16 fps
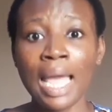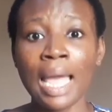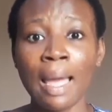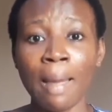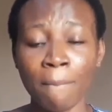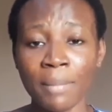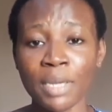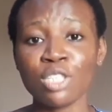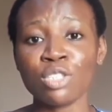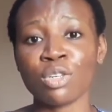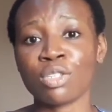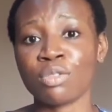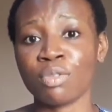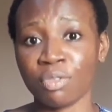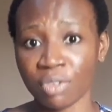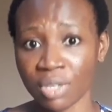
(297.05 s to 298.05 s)
and make sure
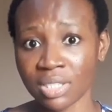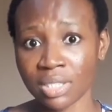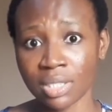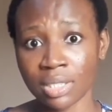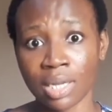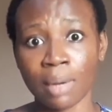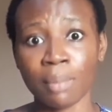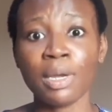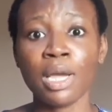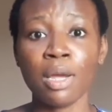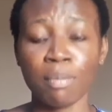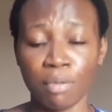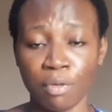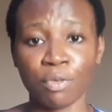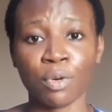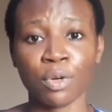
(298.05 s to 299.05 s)
to freshen up
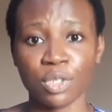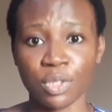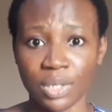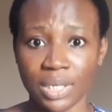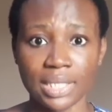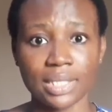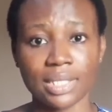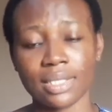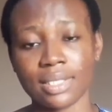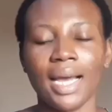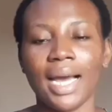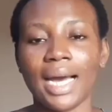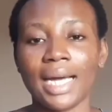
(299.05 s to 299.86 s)
before you hit it.